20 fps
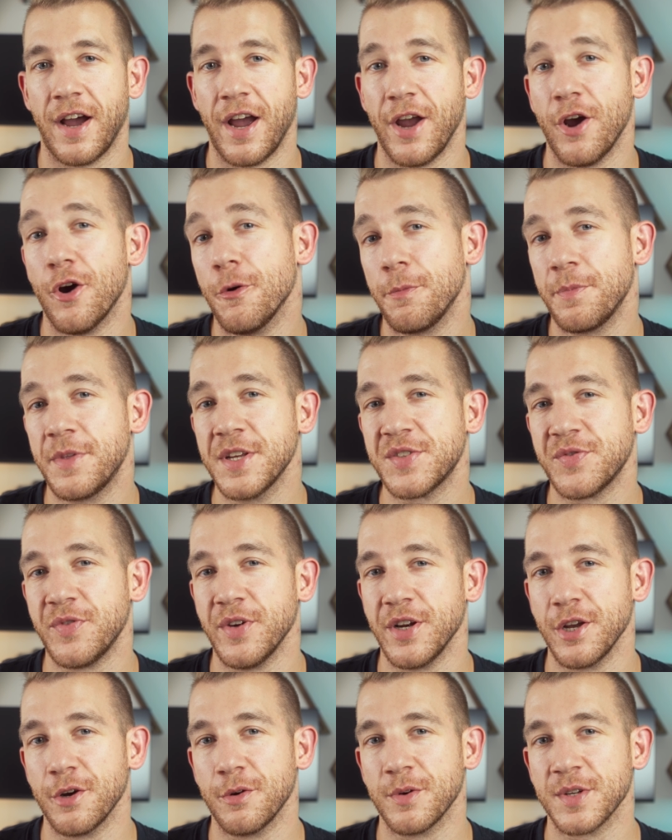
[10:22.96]
I hope this
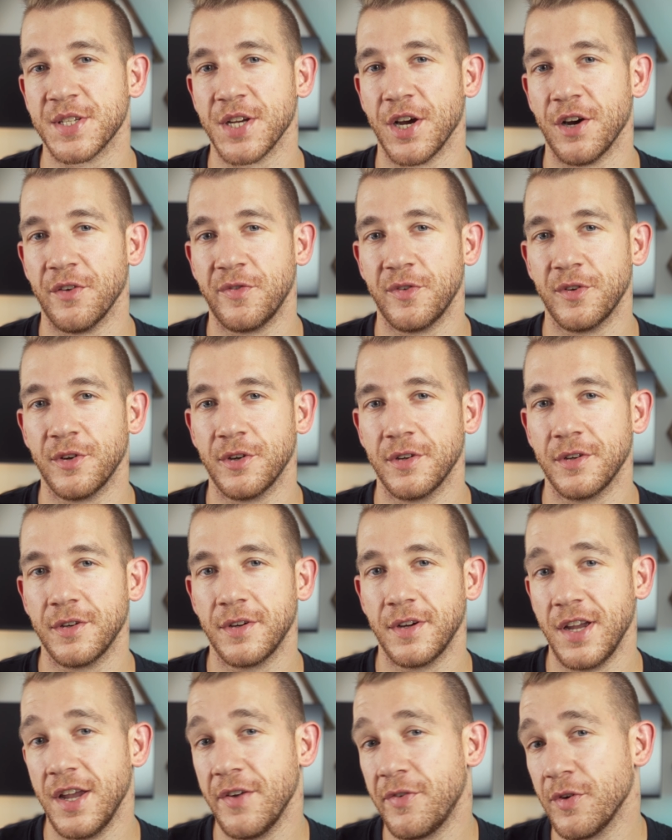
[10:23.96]
video was helpful.
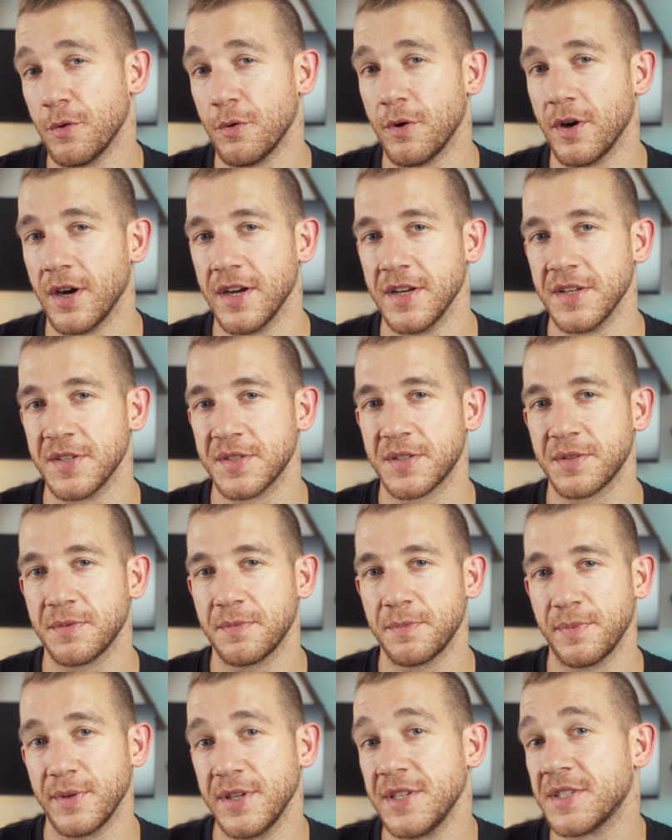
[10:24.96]
If it was,
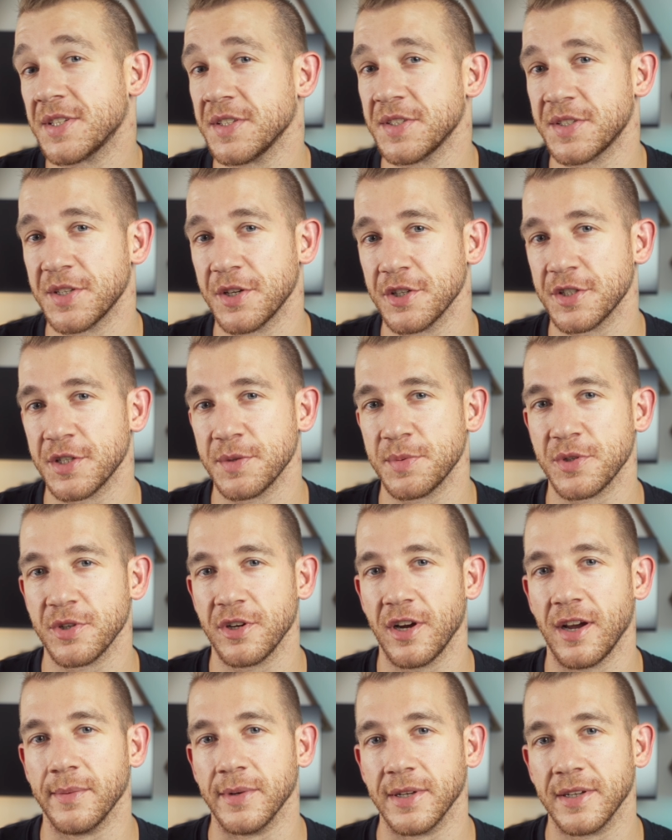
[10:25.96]
please consider
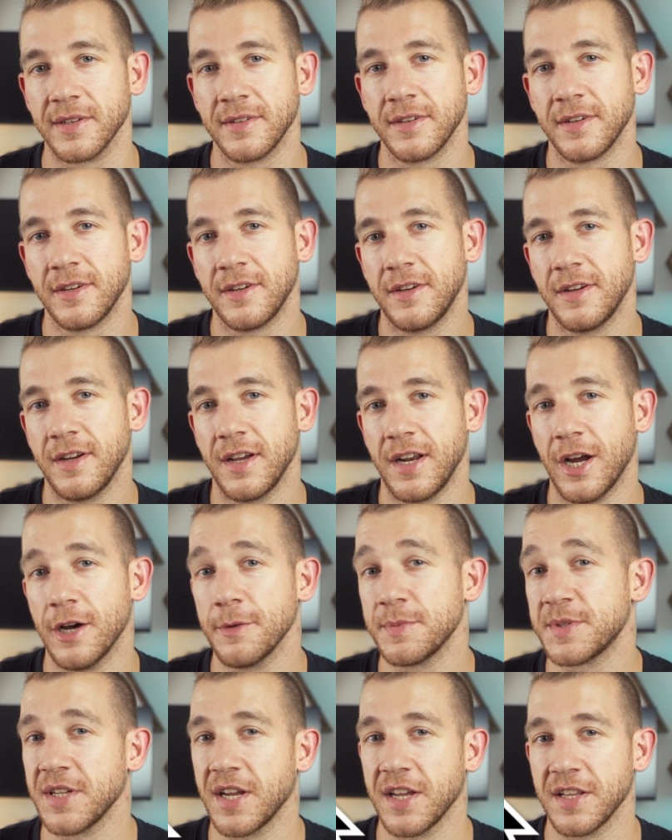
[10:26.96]
subscribing. It
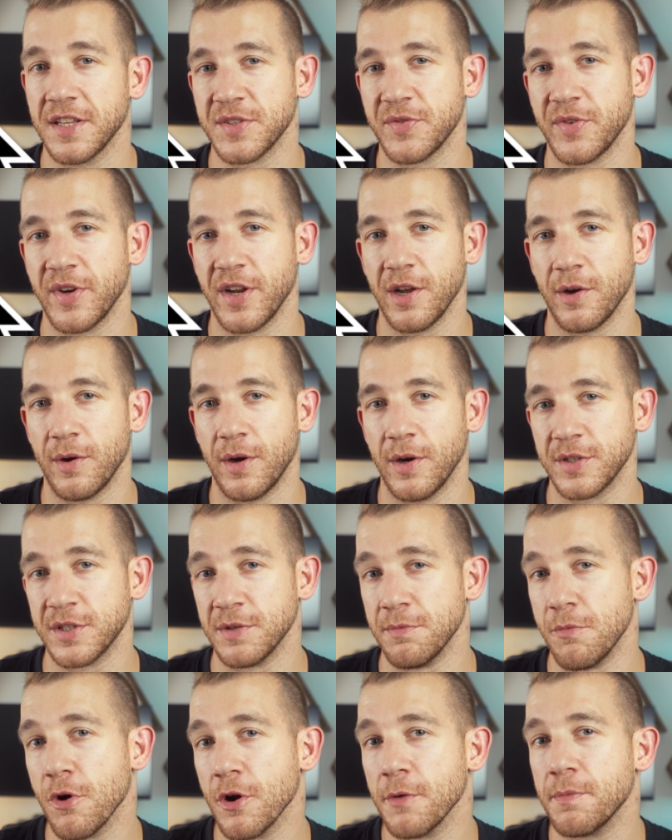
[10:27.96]
helps to get this video out
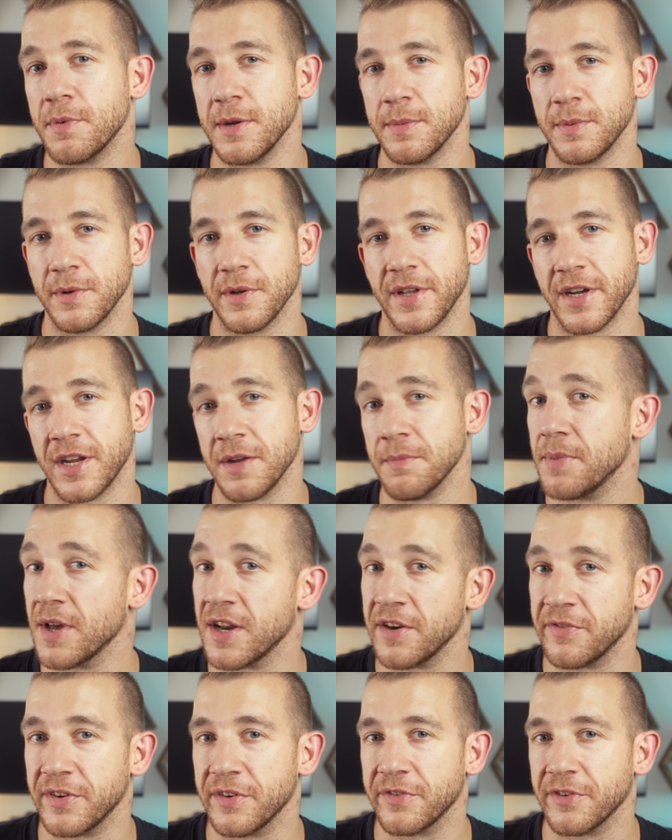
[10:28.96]
to more people that can
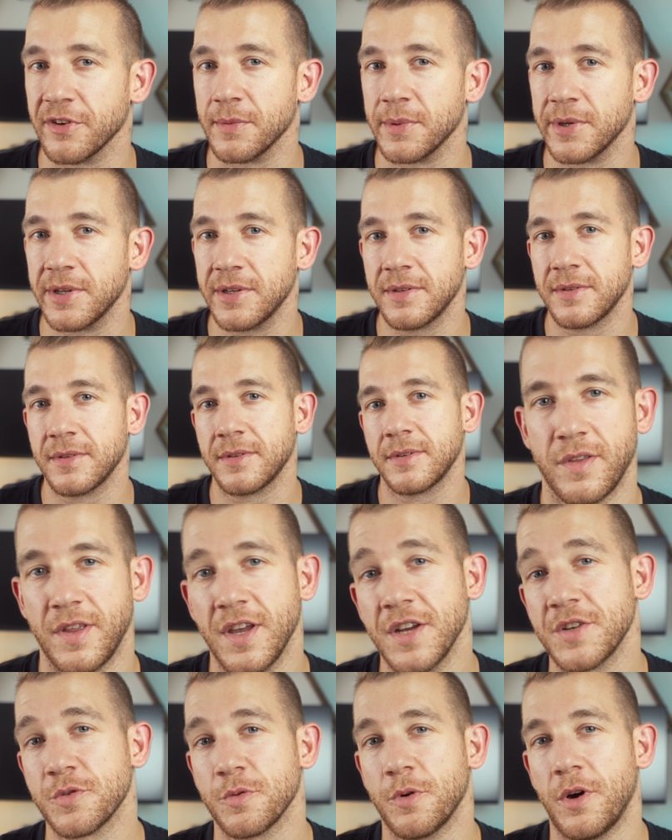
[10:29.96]
benefit from it.
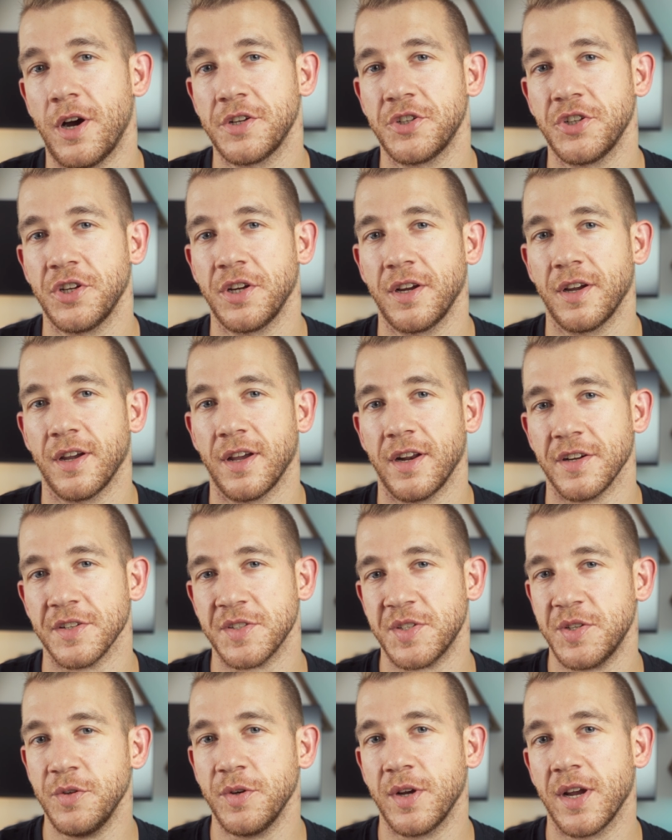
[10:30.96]
Thanks for watching, and I'll
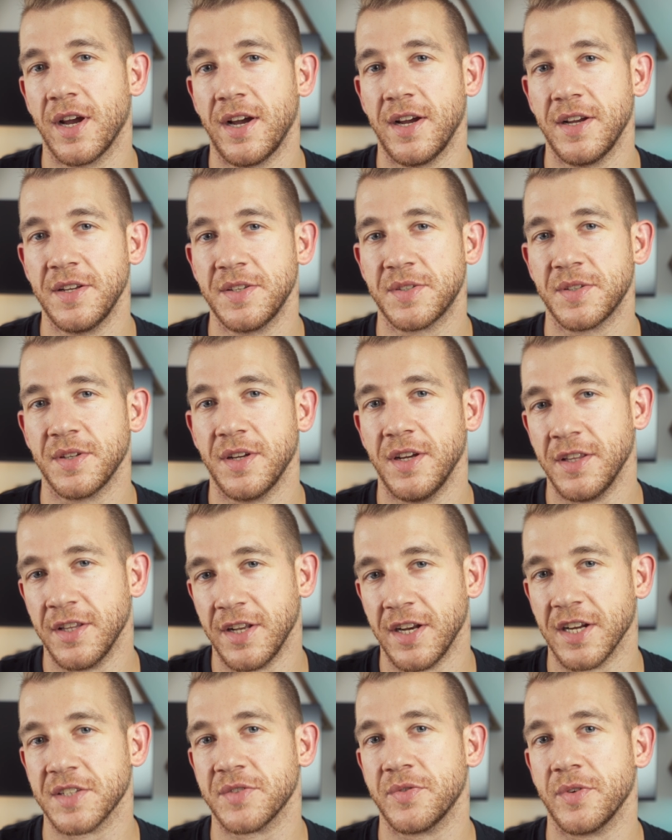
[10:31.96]
see you guys in the
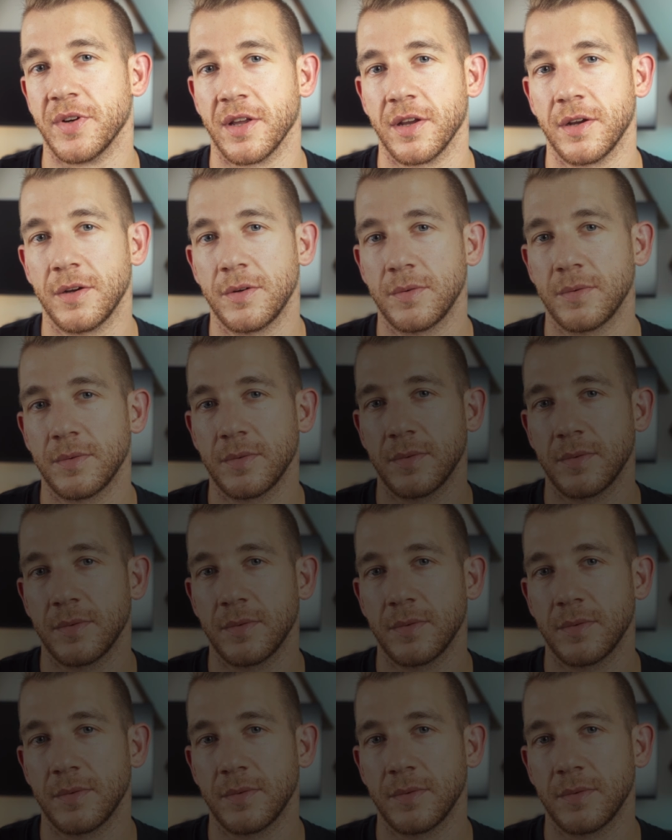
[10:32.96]
next video.